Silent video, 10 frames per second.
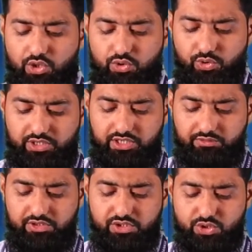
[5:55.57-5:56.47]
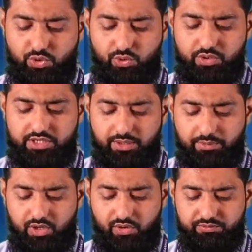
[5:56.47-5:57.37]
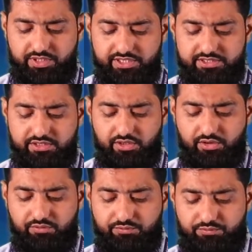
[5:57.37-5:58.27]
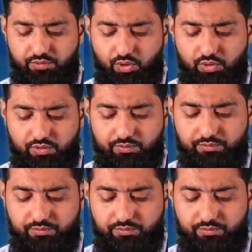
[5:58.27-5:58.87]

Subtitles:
so it will show double of this 4.